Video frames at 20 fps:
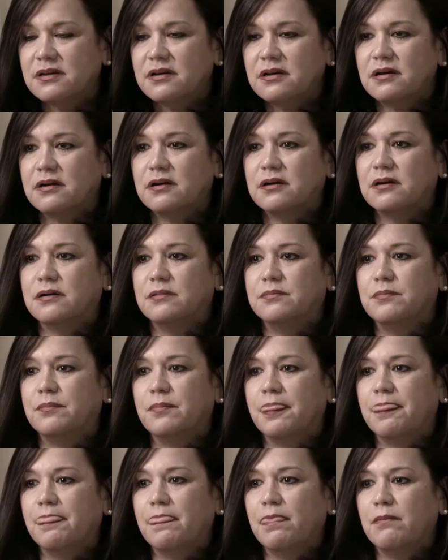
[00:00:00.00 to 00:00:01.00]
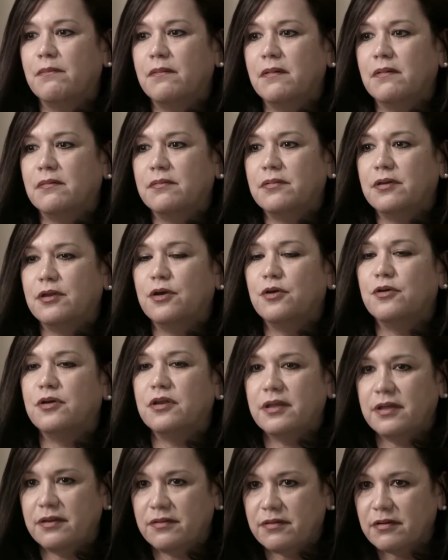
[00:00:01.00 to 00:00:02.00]
You
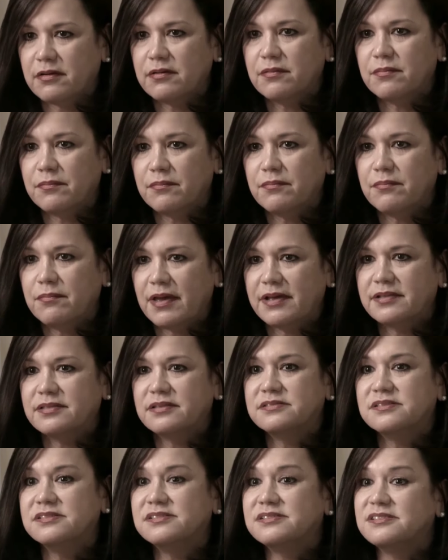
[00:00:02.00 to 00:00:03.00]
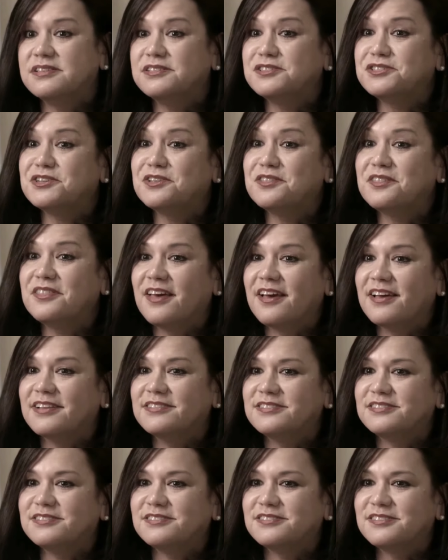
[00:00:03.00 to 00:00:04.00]
need to make the decision
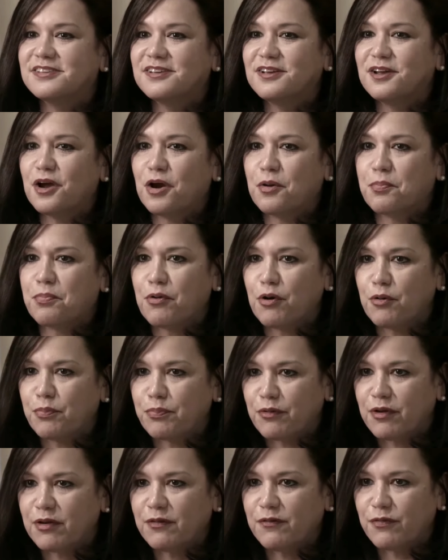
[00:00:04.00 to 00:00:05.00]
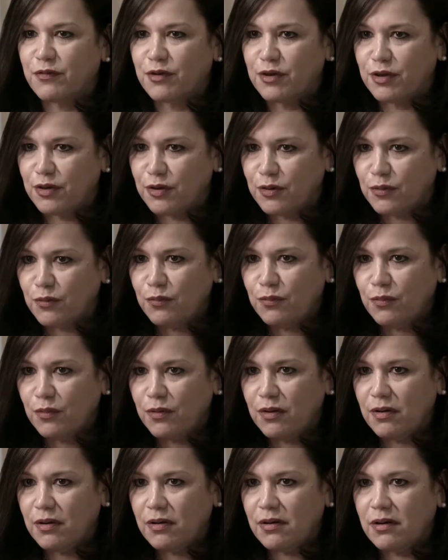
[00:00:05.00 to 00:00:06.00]
that's appropriate for you.
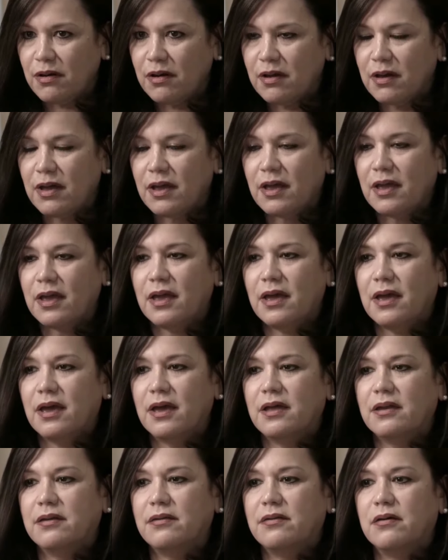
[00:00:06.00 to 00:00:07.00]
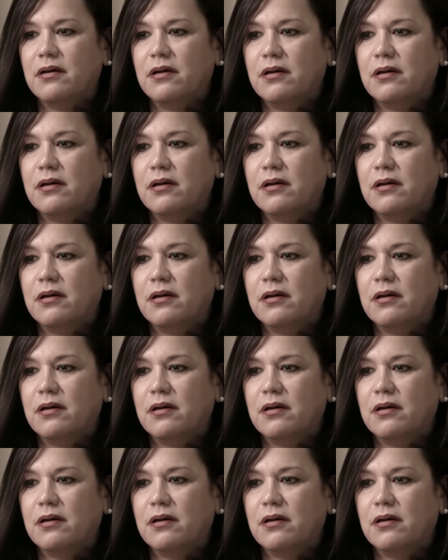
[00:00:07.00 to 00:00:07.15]
And